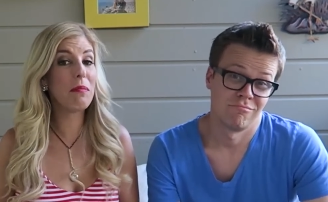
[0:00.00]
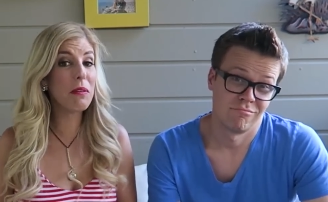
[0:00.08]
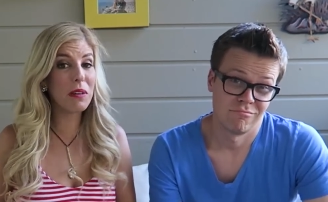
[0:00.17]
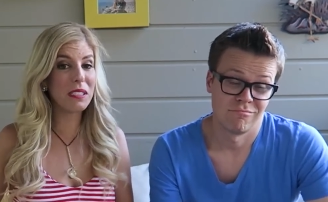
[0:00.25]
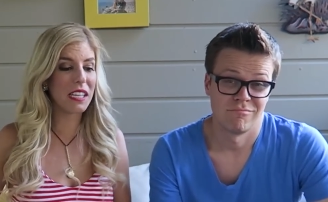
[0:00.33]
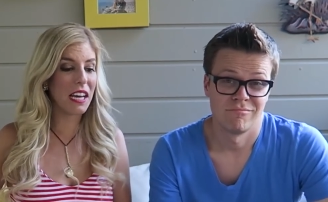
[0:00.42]
Speaker 1: Maybe
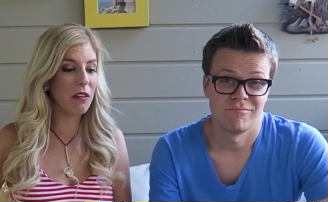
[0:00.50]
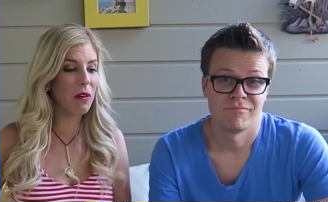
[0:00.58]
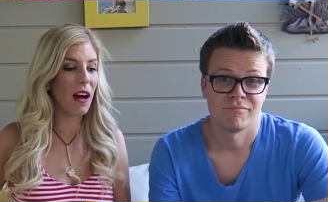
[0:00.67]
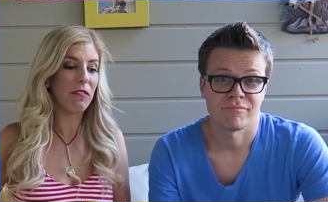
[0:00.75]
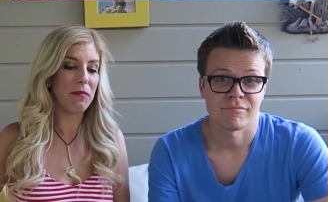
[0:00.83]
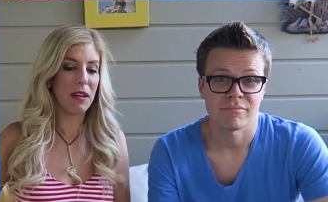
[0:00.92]
one day we'll
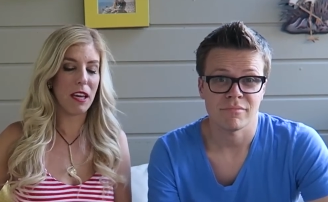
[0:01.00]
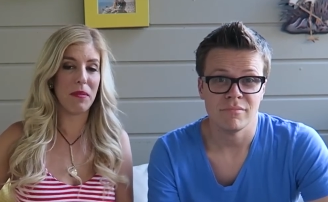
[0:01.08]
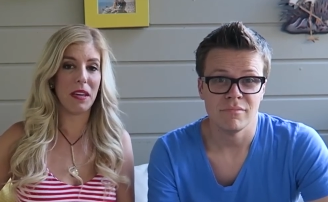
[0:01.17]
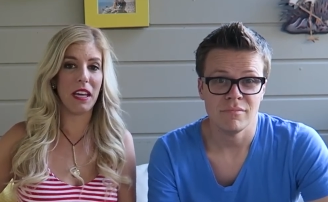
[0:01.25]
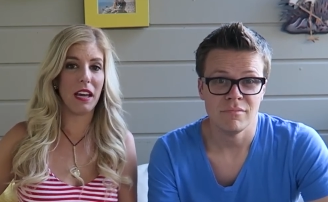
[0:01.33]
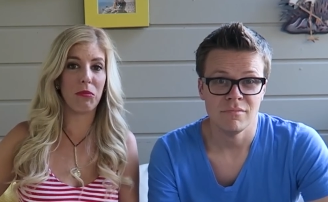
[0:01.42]
have a
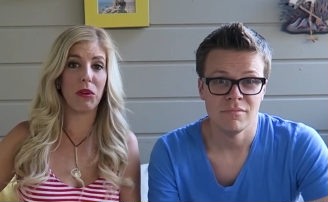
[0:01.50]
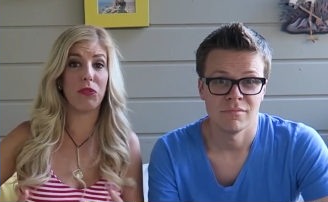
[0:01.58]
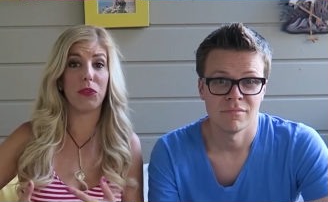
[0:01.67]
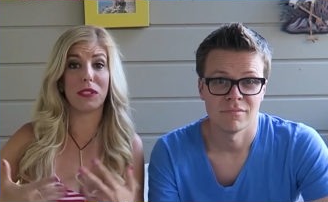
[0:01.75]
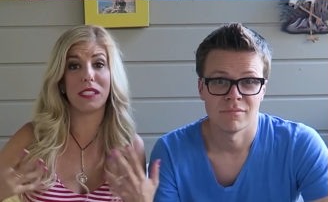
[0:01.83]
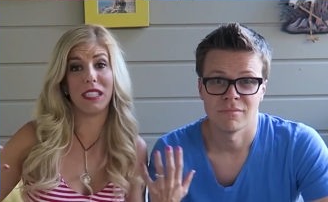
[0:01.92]
baby and we'll
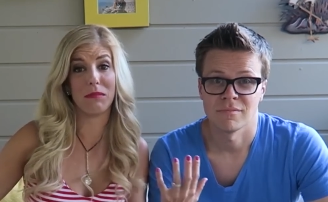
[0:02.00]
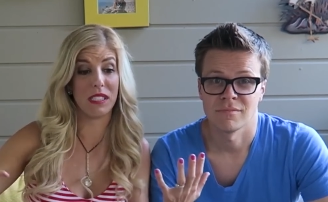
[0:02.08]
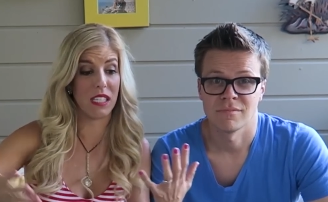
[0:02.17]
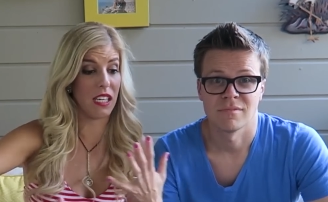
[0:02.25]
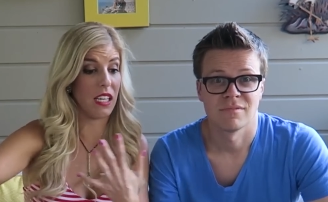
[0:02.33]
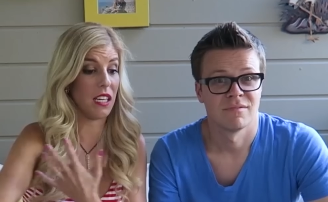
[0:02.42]
force them
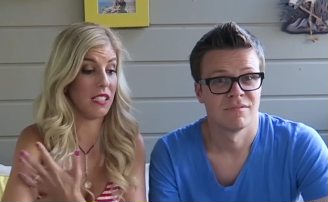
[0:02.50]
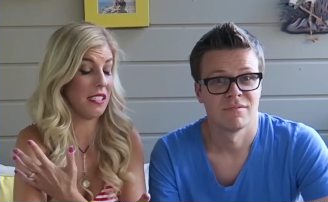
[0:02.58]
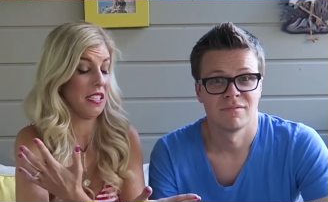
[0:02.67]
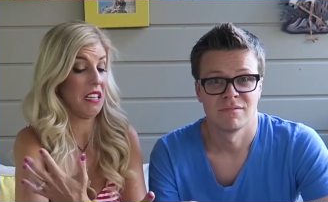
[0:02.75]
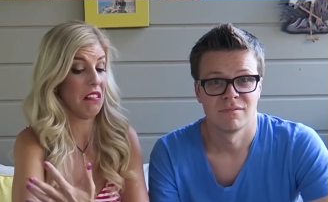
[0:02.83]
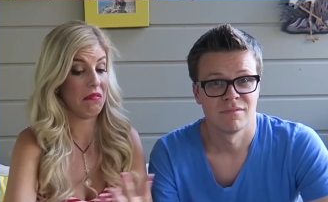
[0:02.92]
to eat
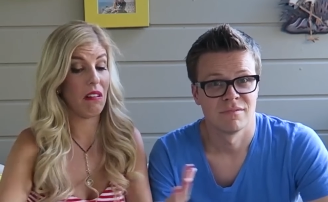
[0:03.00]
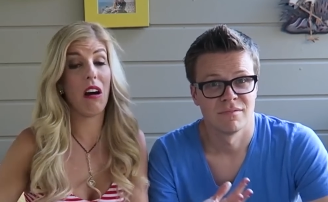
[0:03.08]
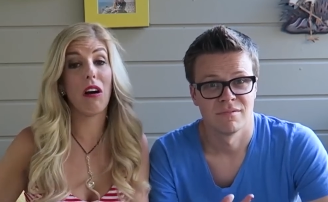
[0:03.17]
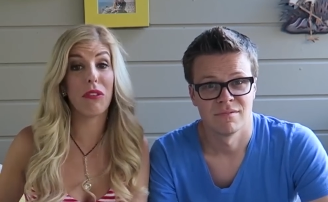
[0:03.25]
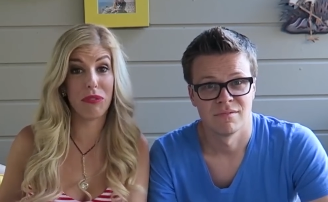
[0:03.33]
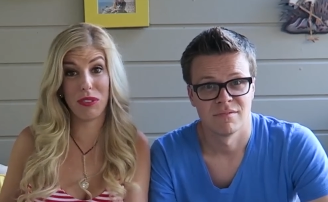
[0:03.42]

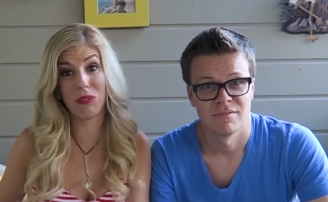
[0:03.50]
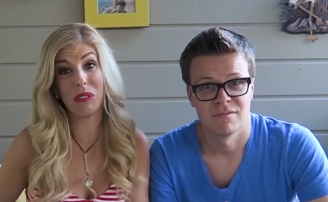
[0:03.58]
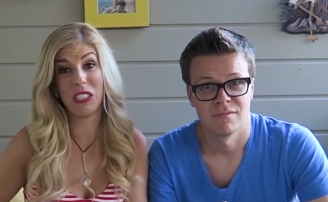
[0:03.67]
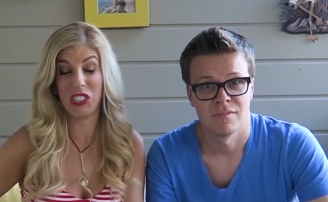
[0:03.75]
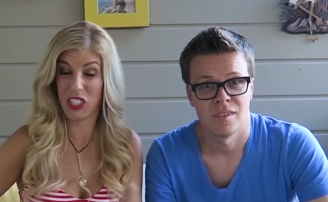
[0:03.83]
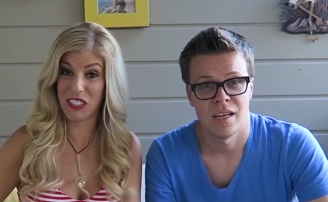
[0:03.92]
all the food
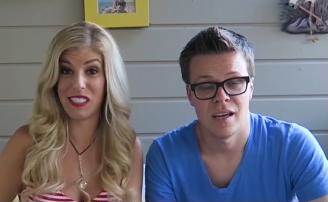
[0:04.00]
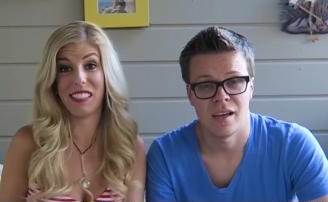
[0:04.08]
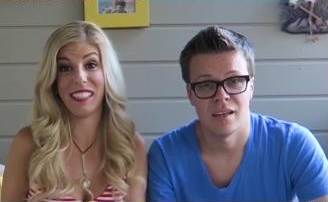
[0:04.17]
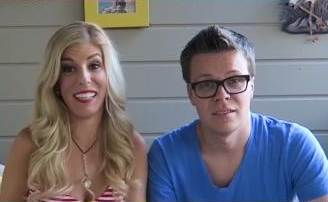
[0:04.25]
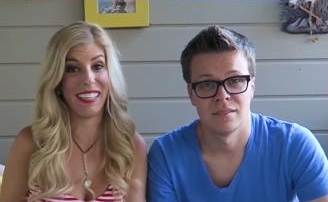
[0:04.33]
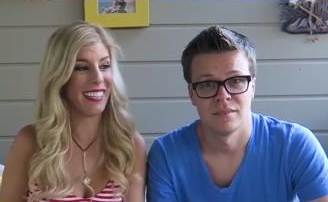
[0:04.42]
we just yeah.
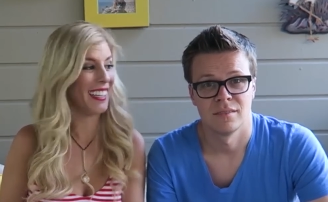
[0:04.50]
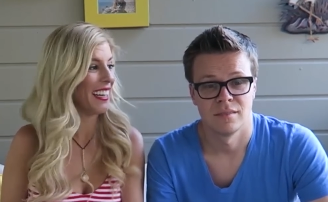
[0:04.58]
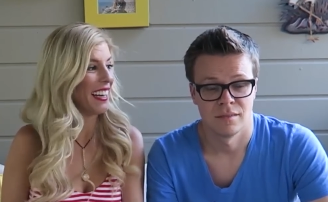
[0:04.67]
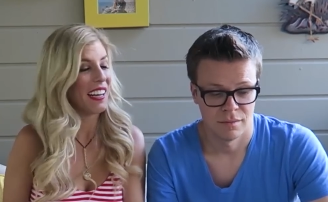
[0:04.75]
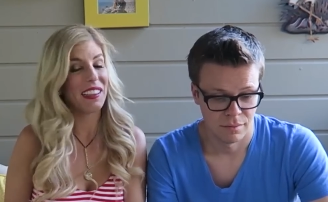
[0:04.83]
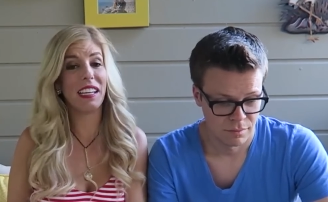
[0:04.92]
did.
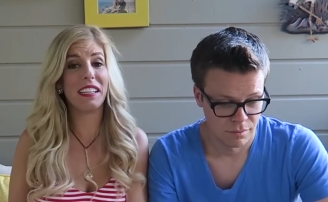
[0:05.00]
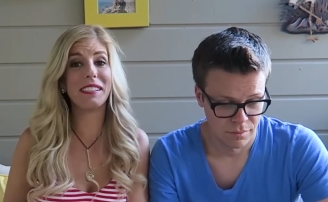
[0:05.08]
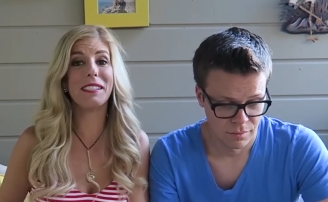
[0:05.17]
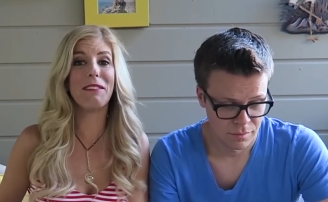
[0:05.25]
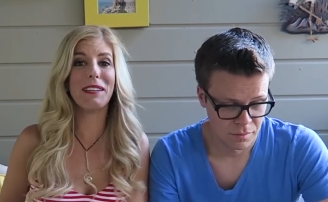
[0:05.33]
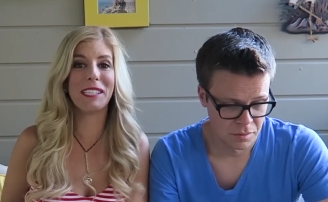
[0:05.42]
Let us
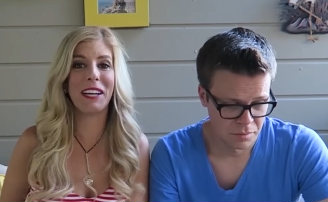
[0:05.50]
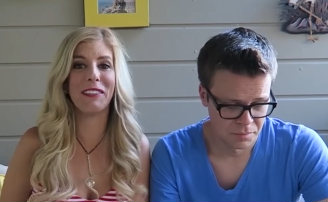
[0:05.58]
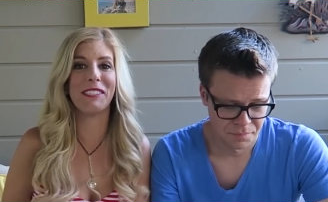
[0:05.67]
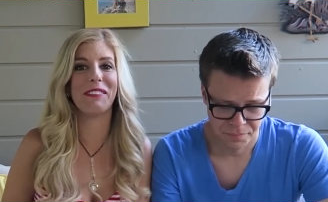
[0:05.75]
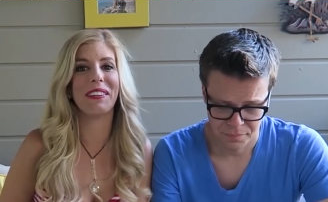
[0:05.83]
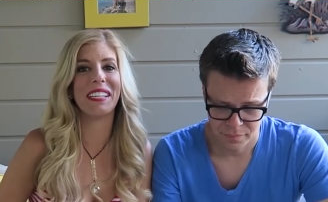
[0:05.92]
know what
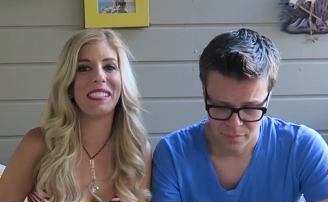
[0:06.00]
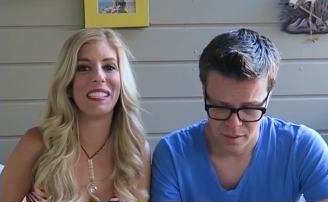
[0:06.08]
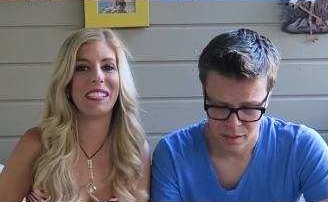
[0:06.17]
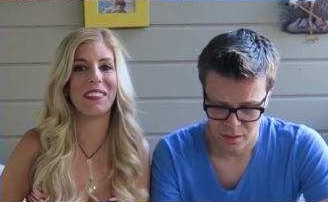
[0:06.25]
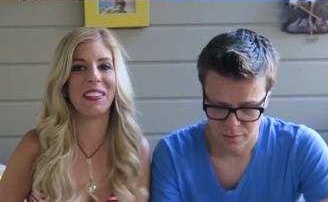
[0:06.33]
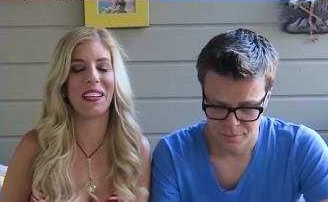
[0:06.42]
challenge you want us to
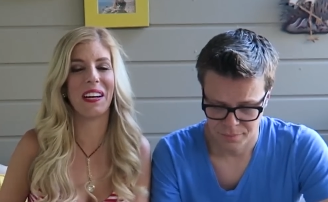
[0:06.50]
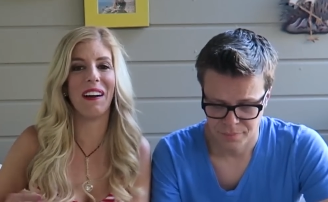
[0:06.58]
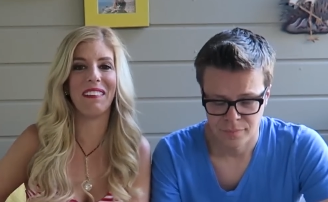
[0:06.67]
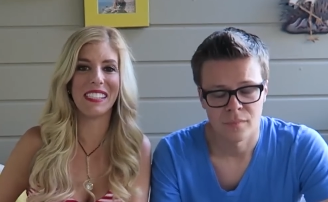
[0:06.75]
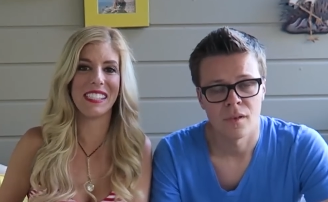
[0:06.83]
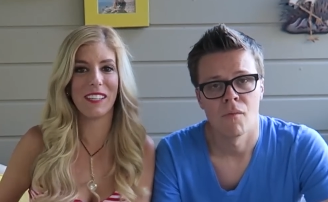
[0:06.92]
do in the
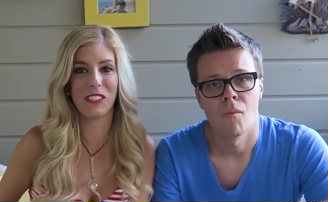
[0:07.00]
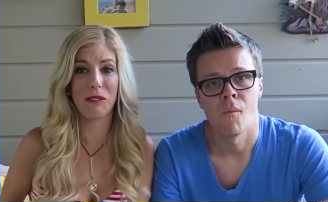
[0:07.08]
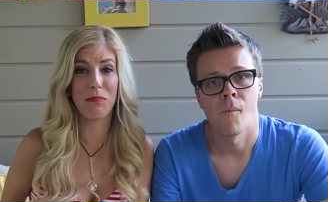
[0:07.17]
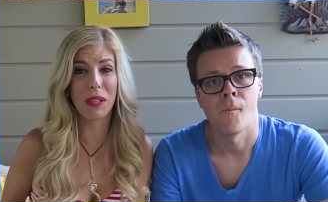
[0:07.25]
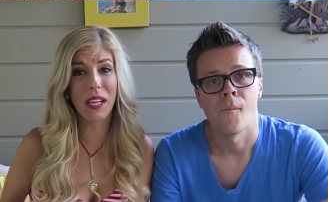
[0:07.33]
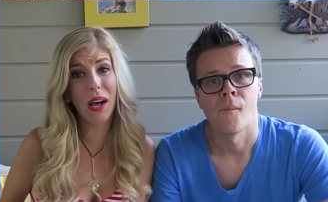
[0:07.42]
comment
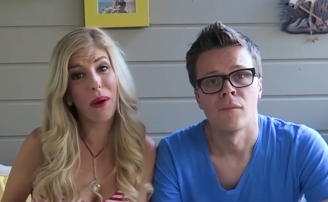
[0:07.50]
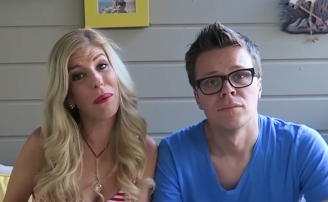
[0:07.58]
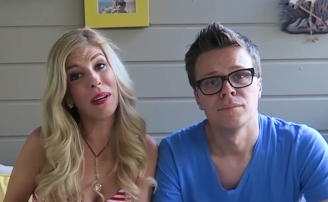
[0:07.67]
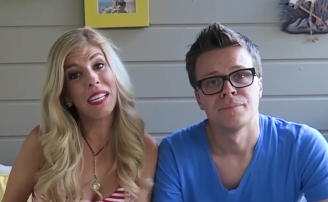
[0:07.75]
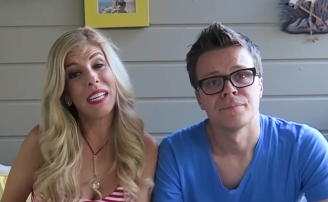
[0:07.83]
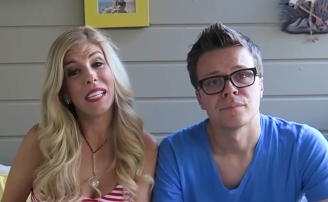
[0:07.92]
section
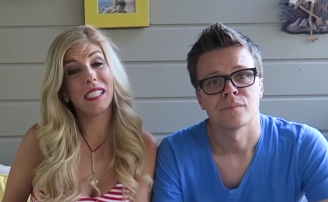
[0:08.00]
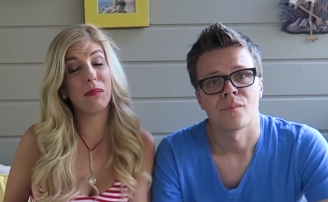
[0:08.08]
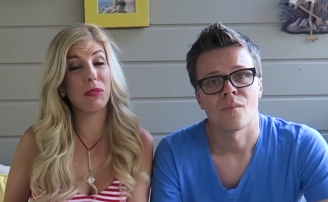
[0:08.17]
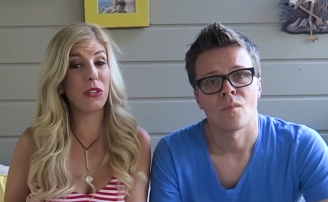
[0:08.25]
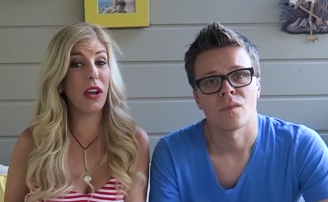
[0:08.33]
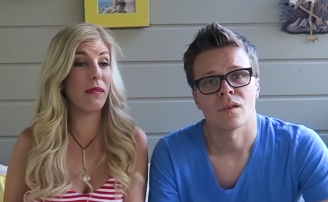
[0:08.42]
below.
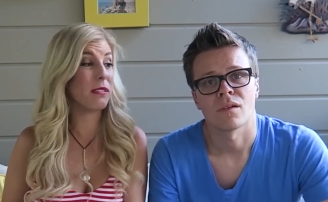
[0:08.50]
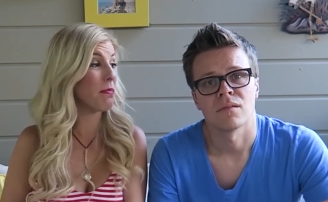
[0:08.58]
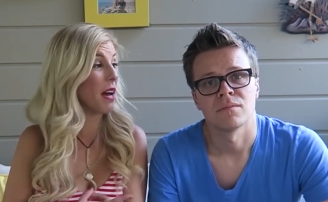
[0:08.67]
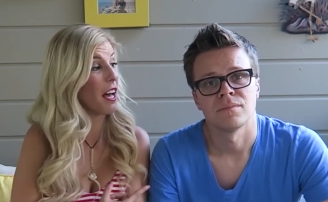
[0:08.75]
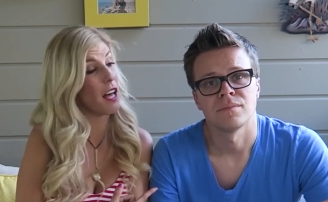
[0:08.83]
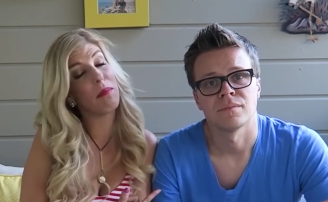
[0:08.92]
Subscribe to my